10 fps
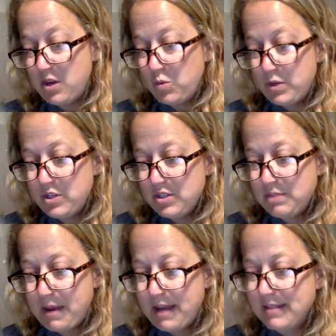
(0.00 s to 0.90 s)
We just
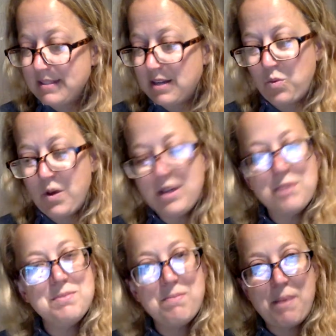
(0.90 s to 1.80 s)
passed a Welcome
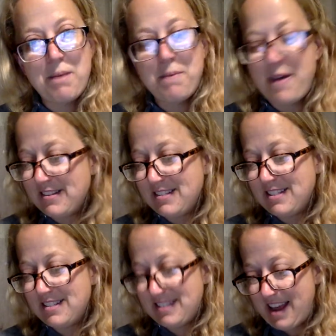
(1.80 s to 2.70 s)
to Belfast
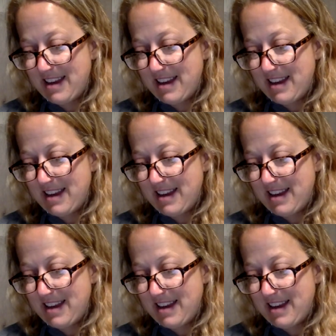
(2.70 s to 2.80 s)
sign.